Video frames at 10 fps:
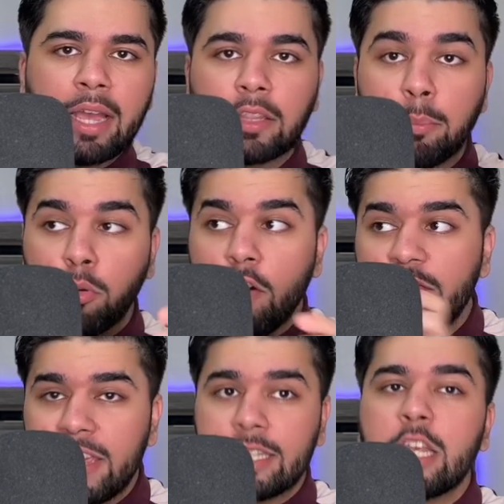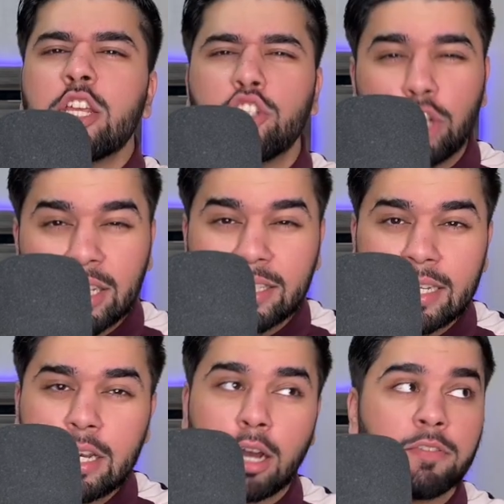the profits just
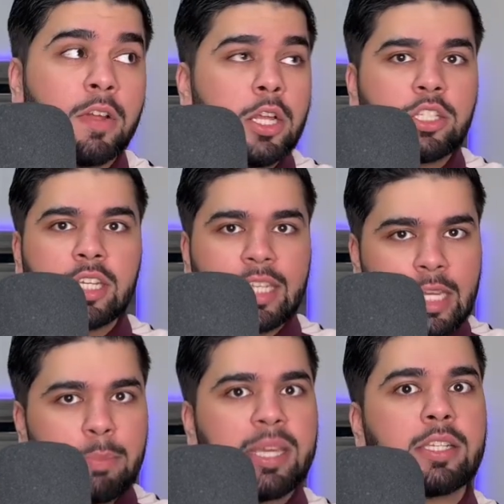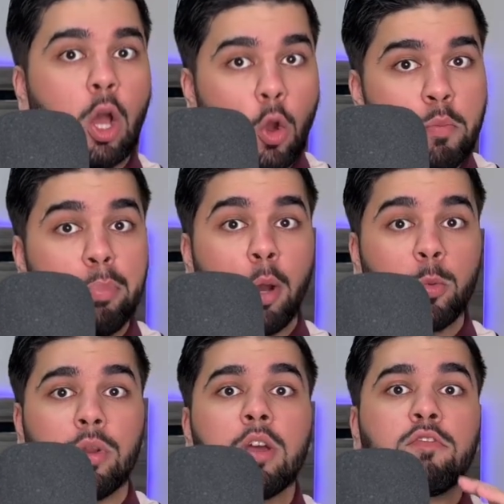enough to keep his own
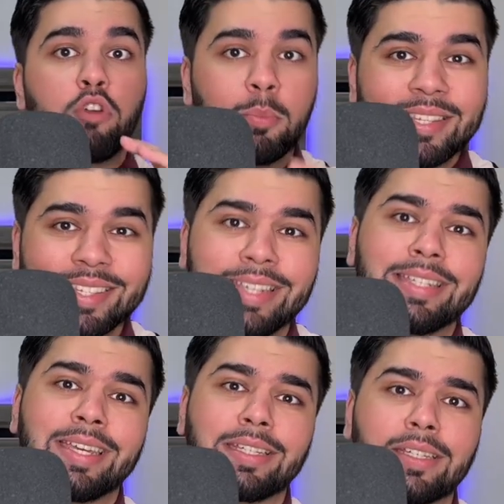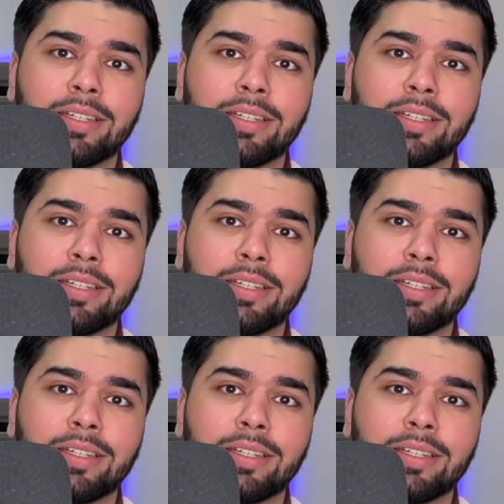boat from sinking.